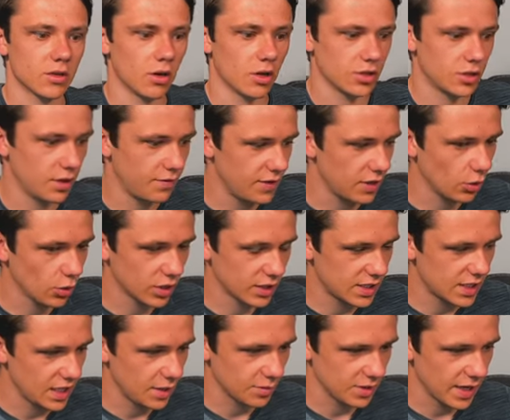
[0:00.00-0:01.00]
crossing. If you look at
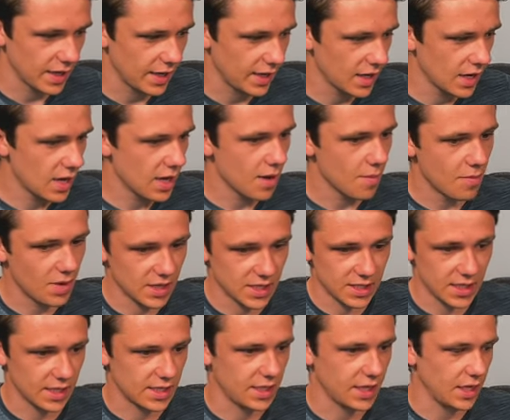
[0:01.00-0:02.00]
teams like Man
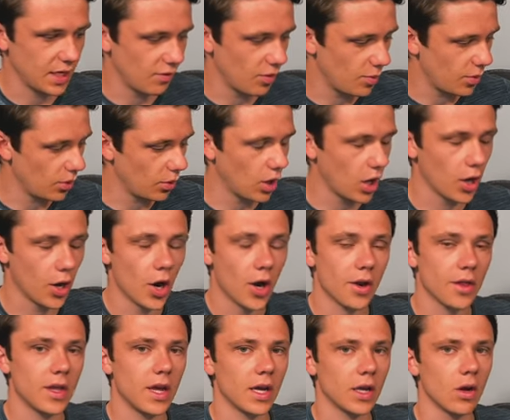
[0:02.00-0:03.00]
City and Liverpool, a
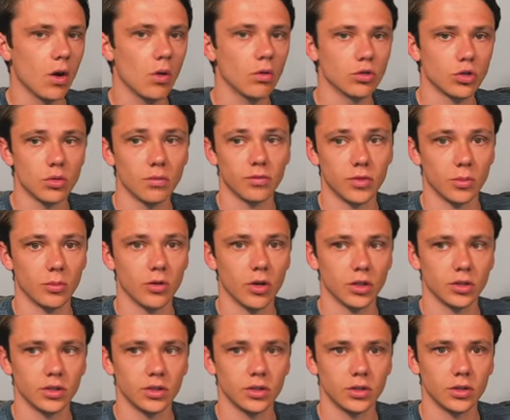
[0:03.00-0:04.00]
lot of their goals come from
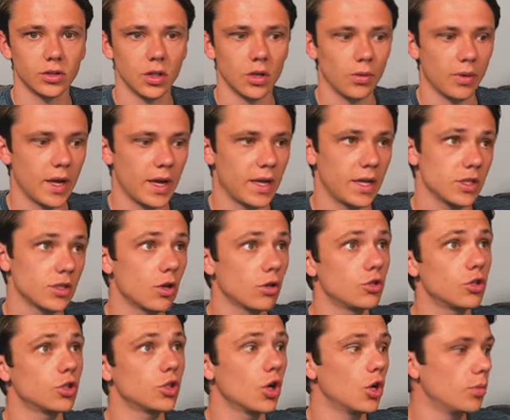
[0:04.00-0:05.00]
crosses. Okay, and it's not
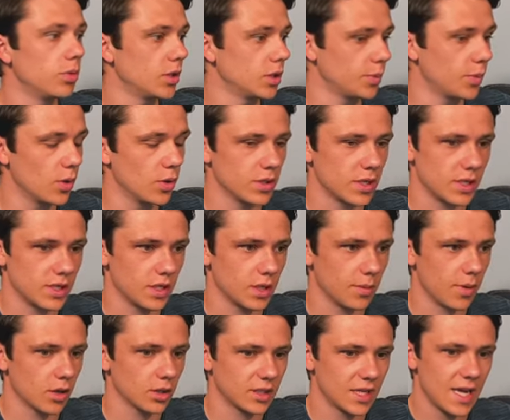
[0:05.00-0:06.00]
just hopeless balls into
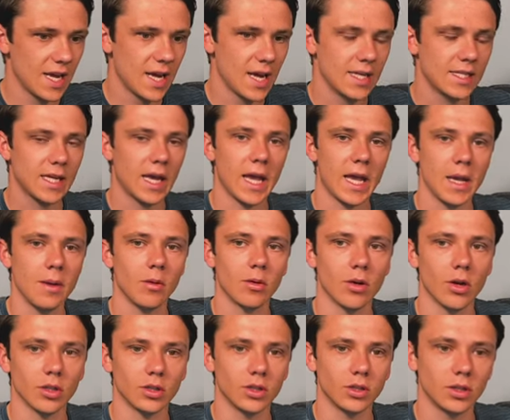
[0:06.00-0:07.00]
the box, it's aimed
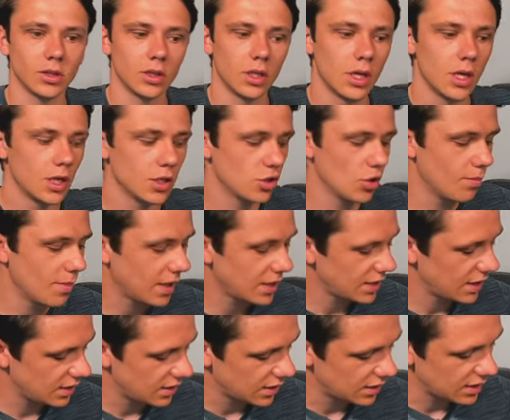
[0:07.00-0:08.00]
crosses. So
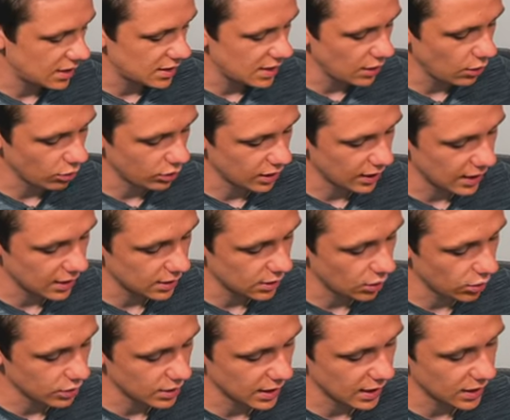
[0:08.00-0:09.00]
Manchester City look to